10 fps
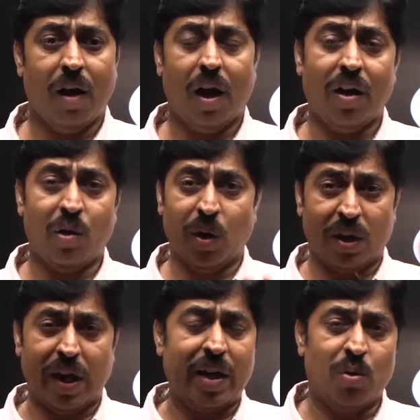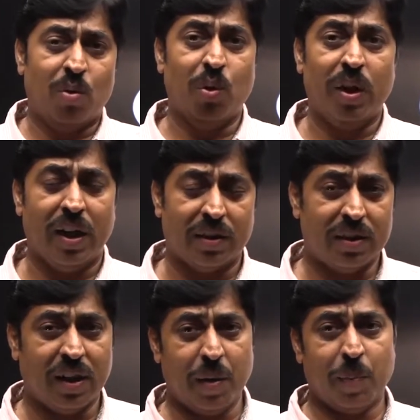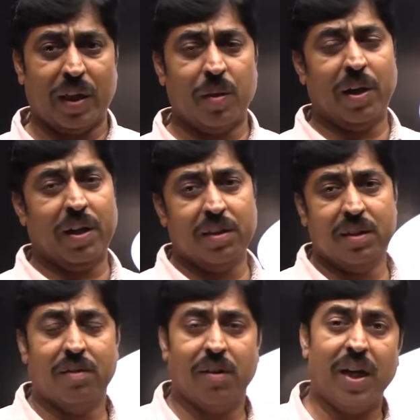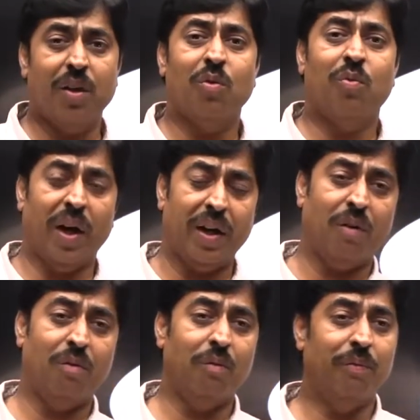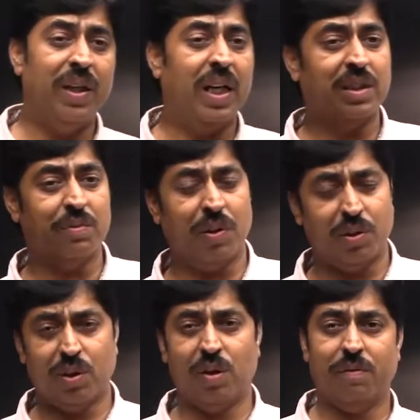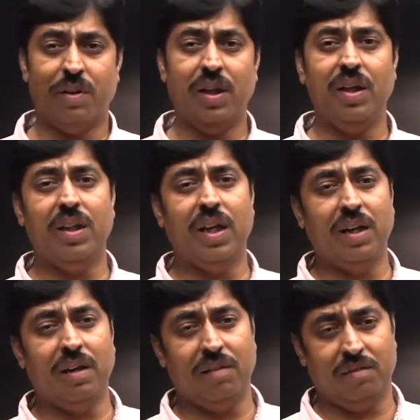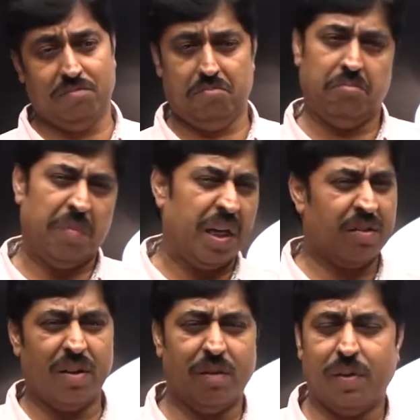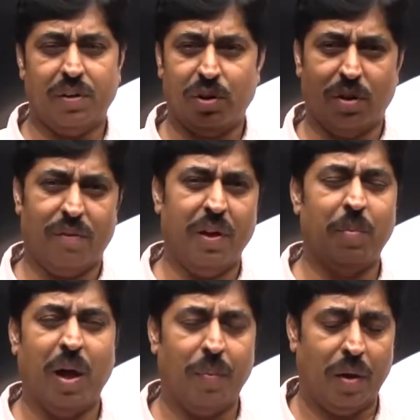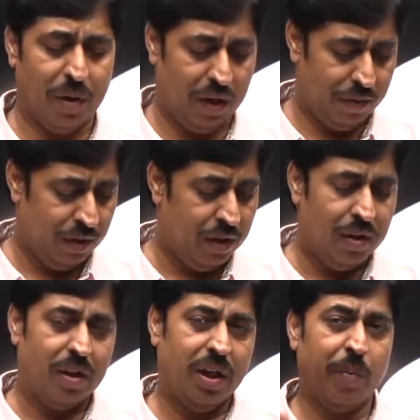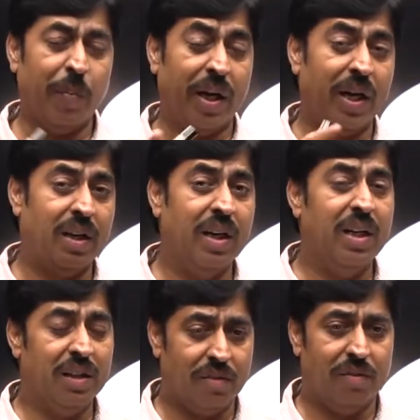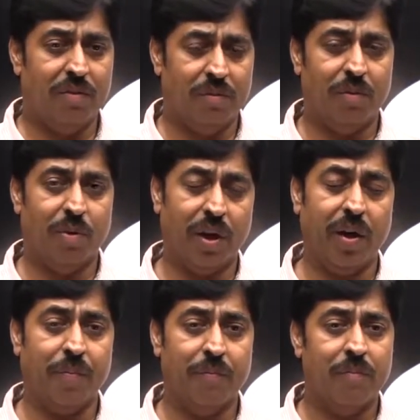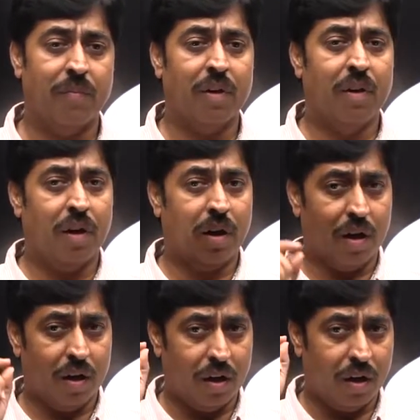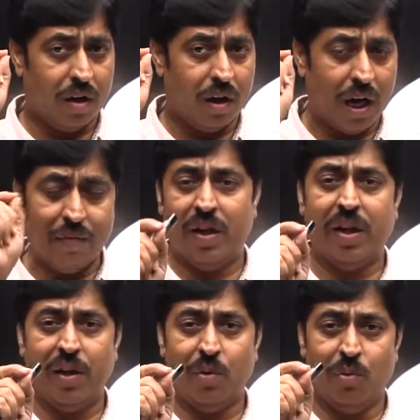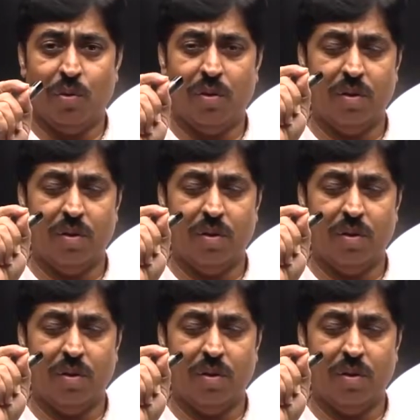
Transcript: and you are trying to do the necessary mathematics and trying to find out v as a function of t then x as a function of t blah blah blah. It may get tedious. Okay. I will tell you